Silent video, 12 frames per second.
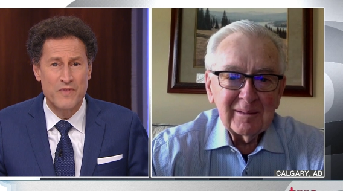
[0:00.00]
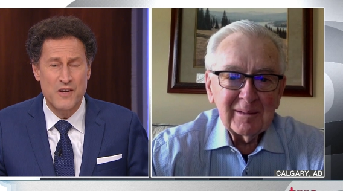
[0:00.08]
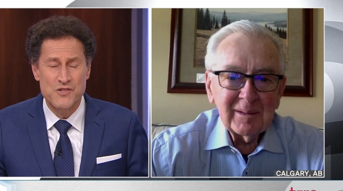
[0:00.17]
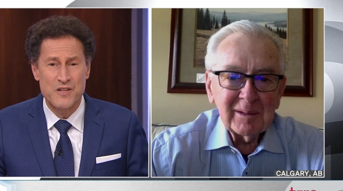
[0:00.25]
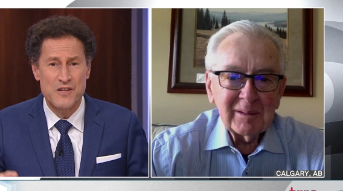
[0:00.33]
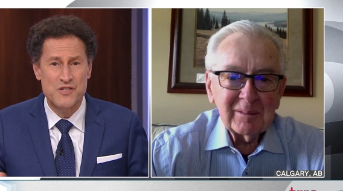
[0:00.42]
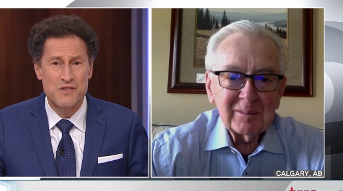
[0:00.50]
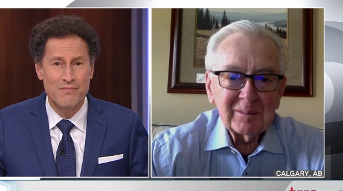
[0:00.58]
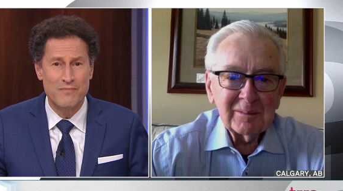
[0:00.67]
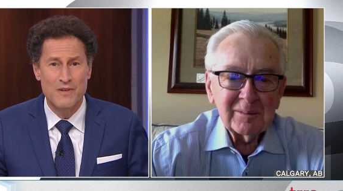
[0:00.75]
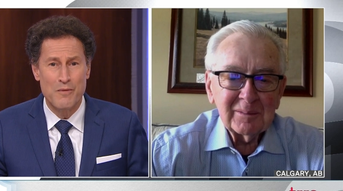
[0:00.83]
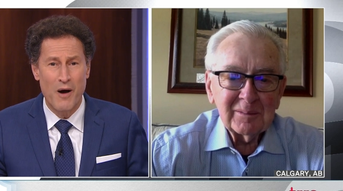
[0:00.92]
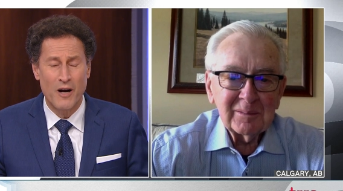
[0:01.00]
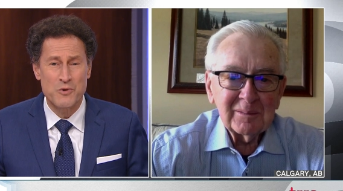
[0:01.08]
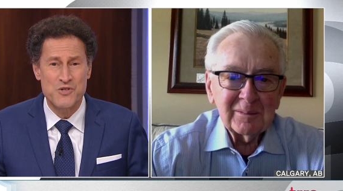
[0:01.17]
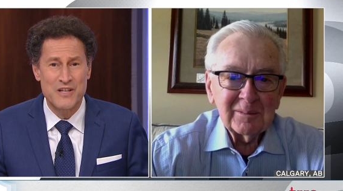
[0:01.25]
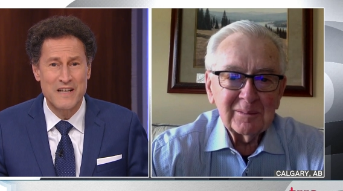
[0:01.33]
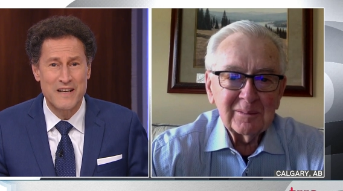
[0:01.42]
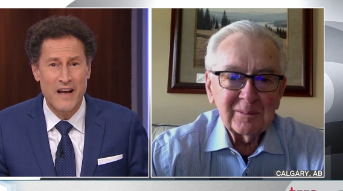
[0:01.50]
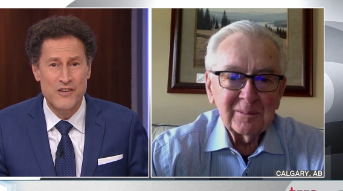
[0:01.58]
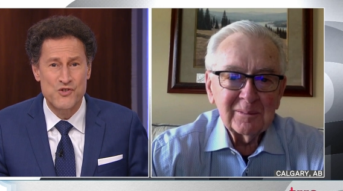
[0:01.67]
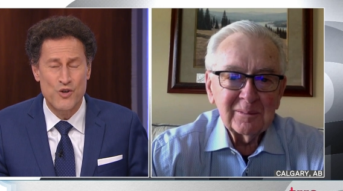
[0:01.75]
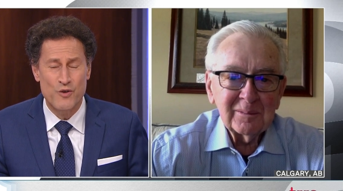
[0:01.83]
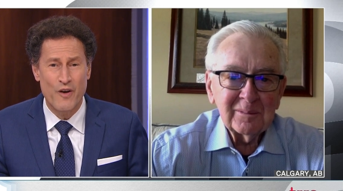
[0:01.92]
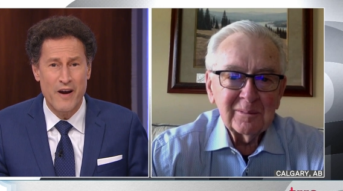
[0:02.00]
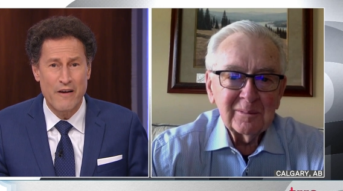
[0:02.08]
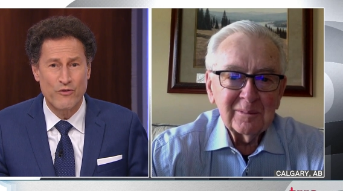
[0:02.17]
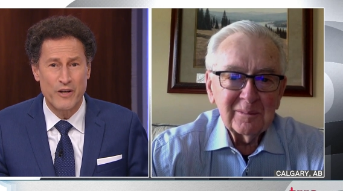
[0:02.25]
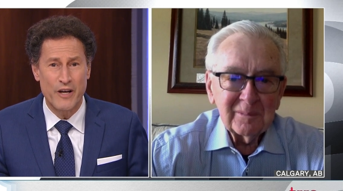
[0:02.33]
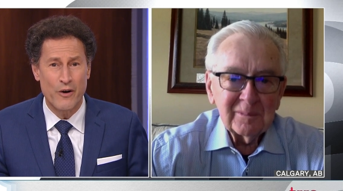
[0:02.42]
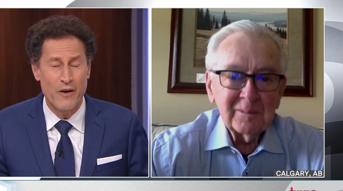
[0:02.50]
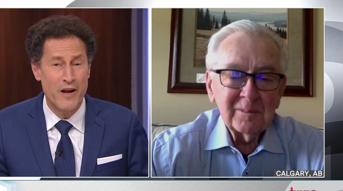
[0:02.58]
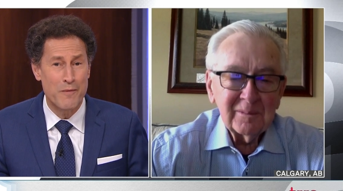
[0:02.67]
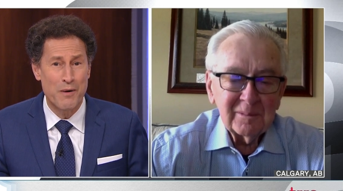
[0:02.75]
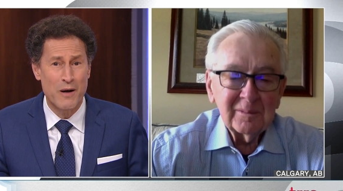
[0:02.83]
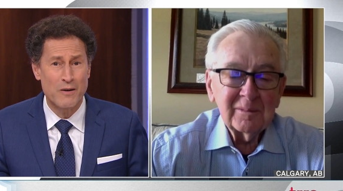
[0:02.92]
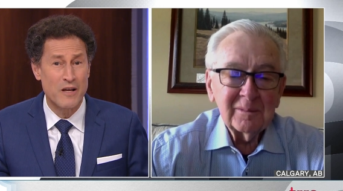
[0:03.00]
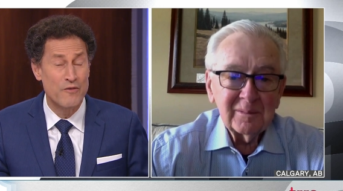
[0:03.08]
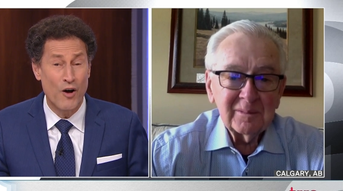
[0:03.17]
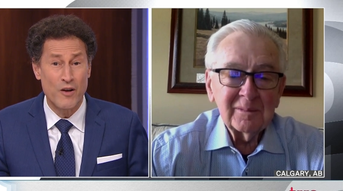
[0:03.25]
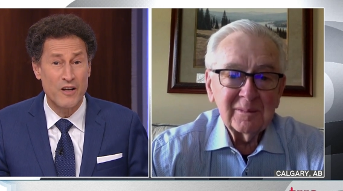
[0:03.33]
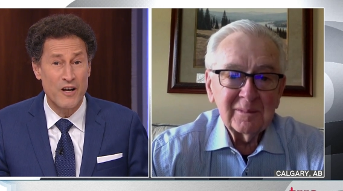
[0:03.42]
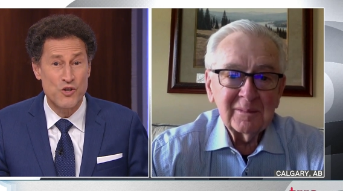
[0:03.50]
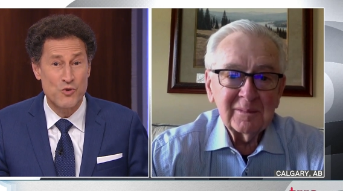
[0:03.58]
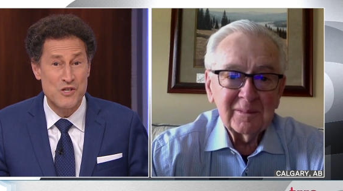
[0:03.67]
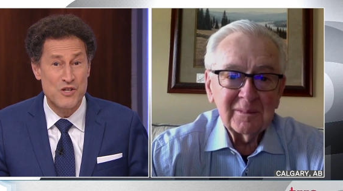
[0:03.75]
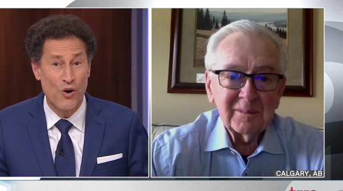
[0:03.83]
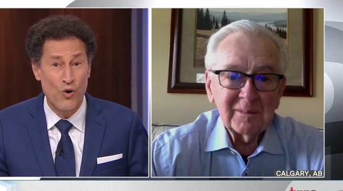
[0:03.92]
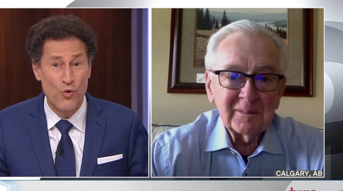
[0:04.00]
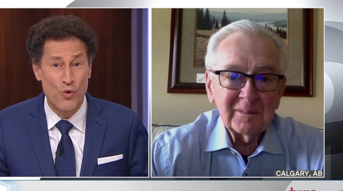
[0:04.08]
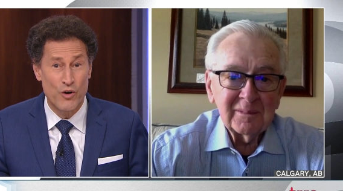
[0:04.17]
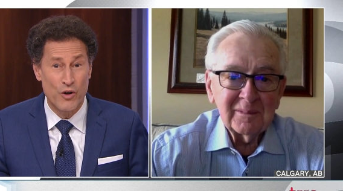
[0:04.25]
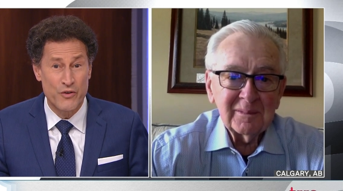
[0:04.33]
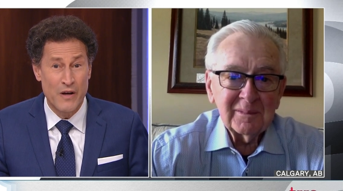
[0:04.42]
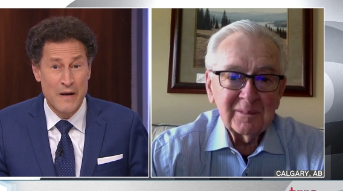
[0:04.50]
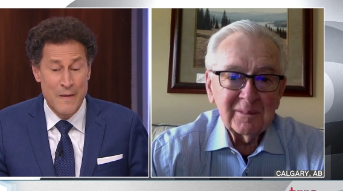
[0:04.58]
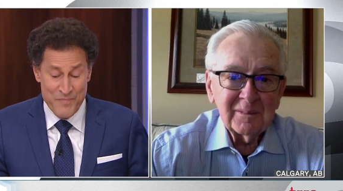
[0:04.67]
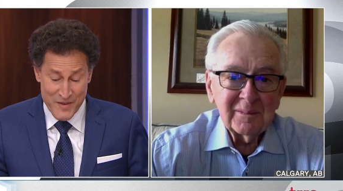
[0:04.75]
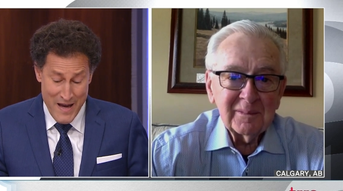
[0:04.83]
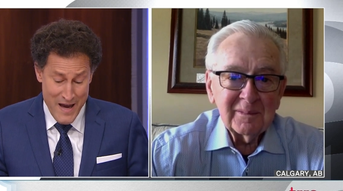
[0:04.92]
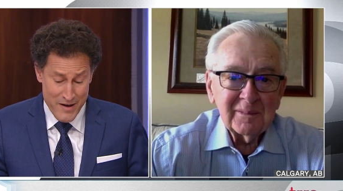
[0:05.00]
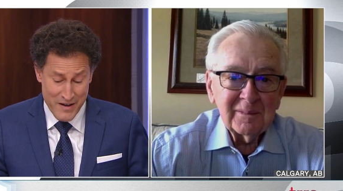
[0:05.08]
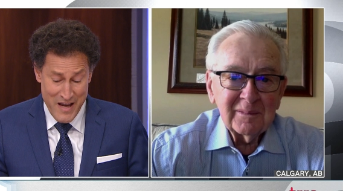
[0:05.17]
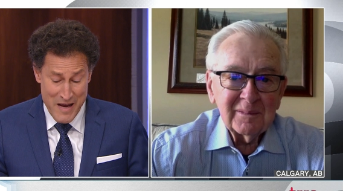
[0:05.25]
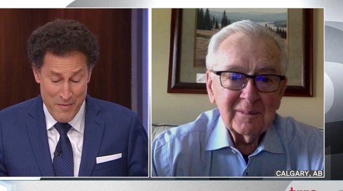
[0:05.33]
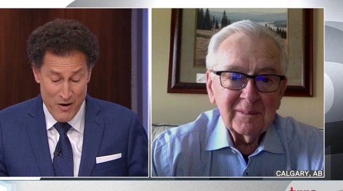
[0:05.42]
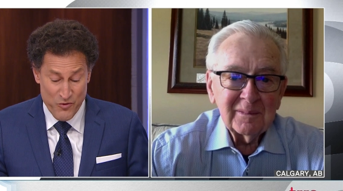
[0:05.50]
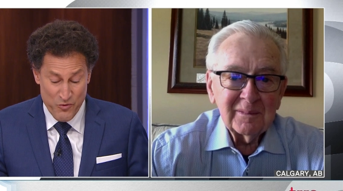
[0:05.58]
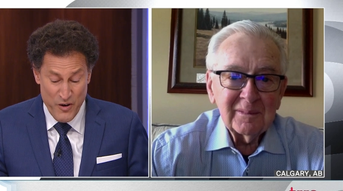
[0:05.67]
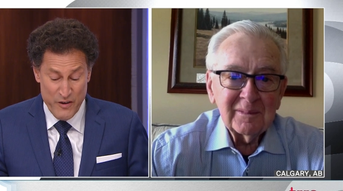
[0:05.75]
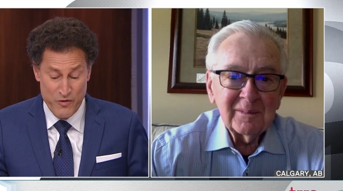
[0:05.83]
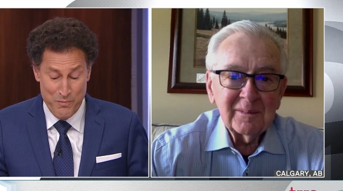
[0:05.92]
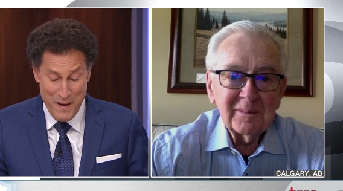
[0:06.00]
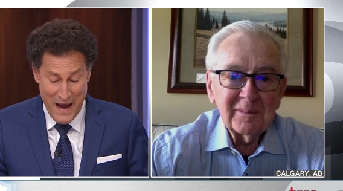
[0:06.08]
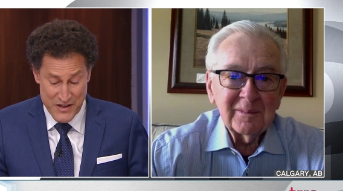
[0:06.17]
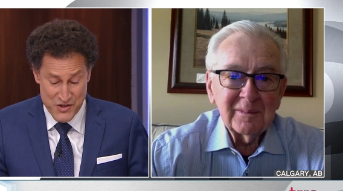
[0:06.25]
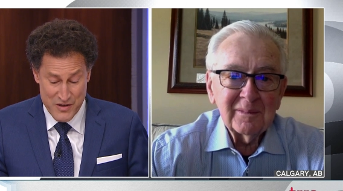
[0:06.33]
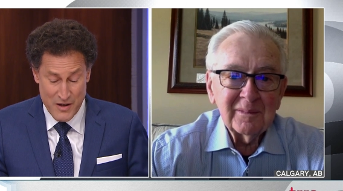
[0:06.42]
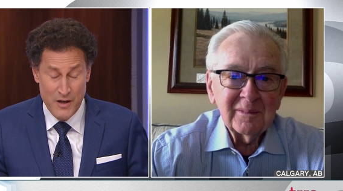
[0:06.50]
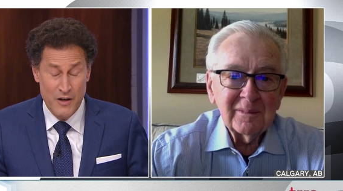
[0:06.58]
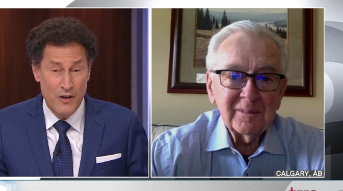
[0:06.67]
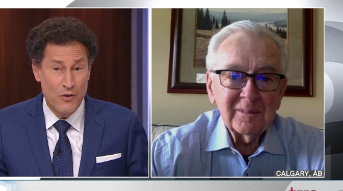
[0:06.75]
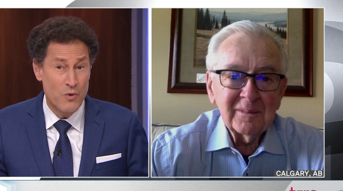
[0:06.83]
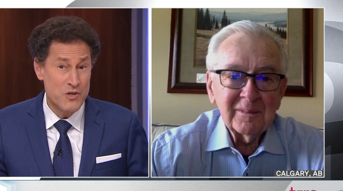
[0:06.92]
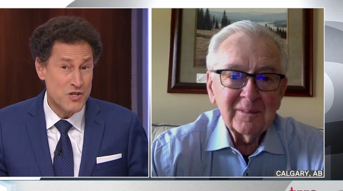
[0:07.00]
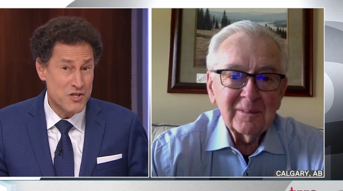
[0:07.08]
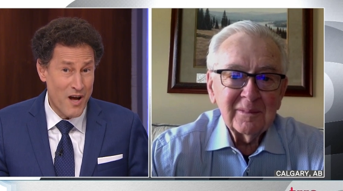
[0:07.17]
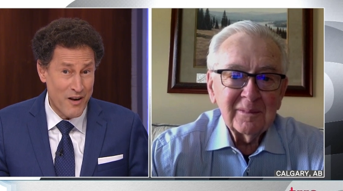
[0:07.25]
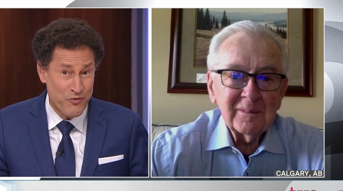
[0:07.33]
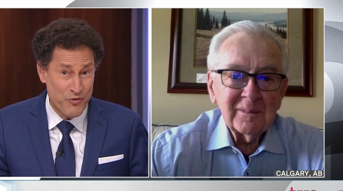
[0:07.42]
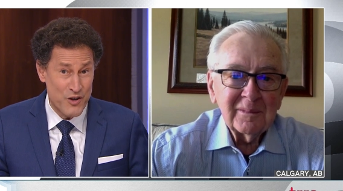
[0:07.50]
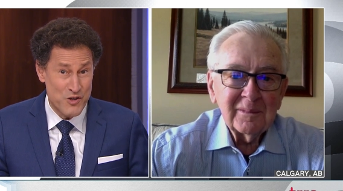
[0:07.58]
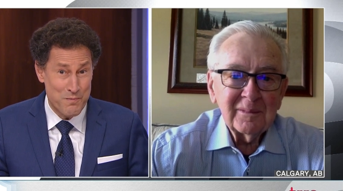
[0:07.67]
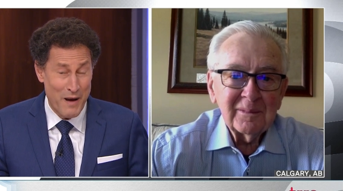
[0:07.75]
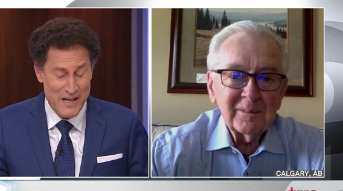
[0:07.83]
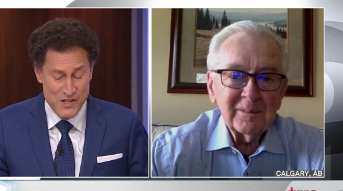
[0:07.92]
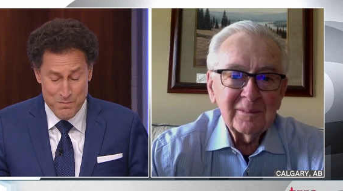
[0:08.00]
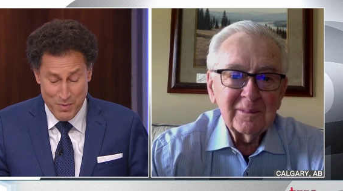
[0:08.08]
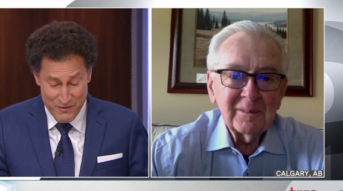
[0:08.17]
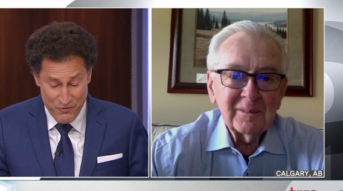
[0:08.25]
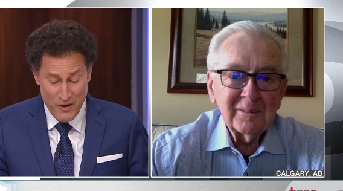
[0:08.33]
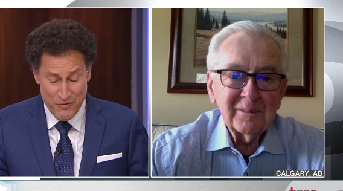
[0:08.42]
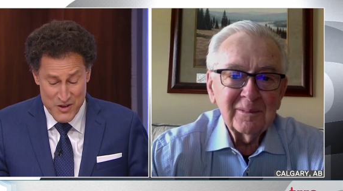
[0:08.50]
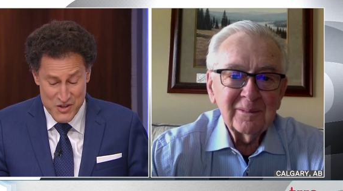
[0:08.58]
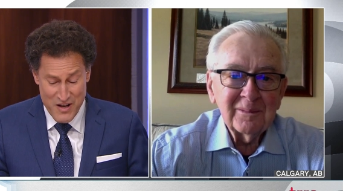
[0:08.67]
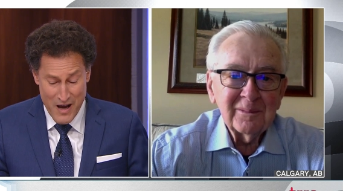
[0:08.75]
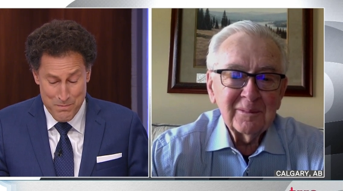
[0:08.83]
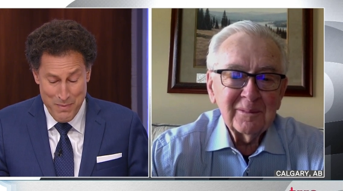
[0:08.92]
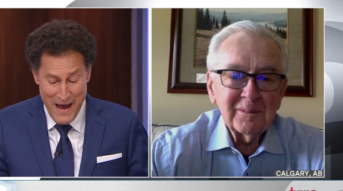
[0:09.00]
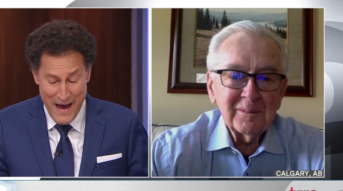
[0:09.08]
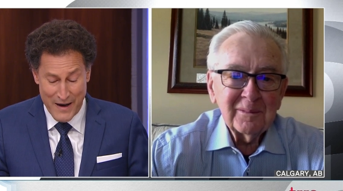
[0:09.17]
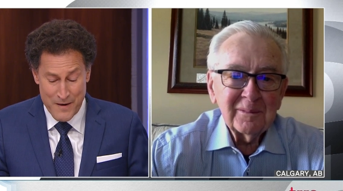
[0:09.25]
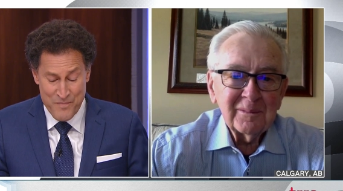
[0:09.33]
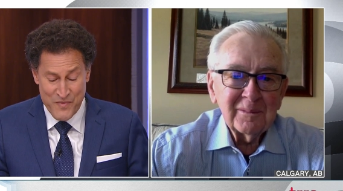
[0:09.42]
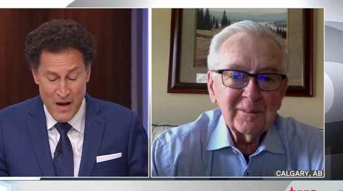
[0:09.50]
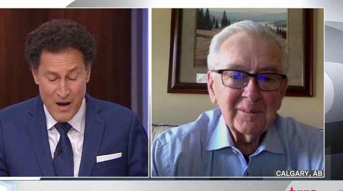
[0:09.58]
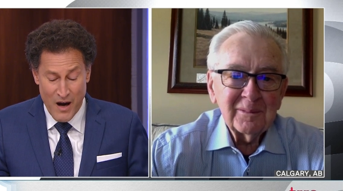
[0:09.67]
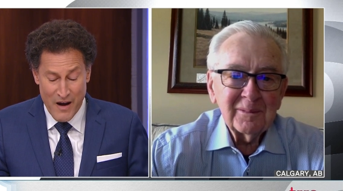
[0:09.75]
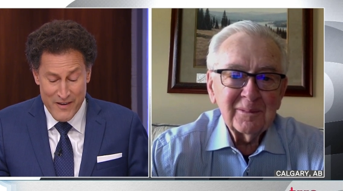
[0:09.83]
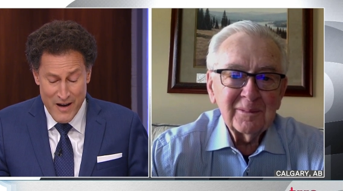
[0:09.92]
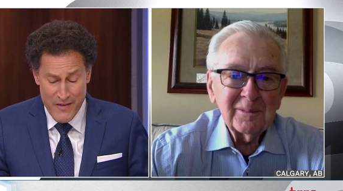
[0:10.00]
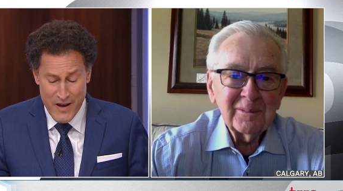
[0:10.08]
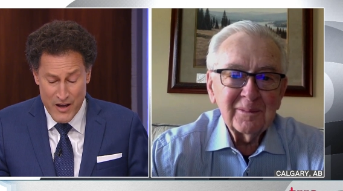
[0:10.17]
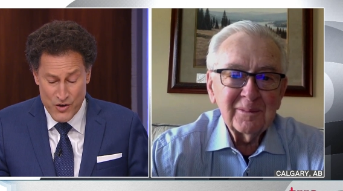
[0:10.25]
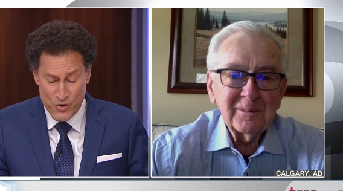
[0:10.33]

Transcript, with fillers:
Speaker 1: does this democracy index survey every year, and apparently, of all the countries in the whole world, Canada came out fifth best which is not first best, but fifth is not bad. On the other hand,